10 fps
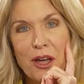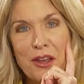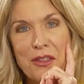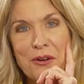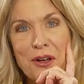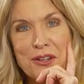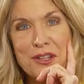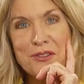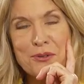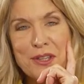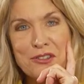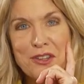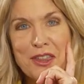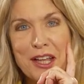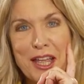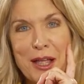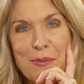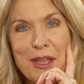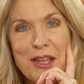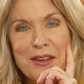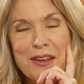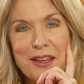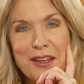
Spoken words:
Another audience question that came in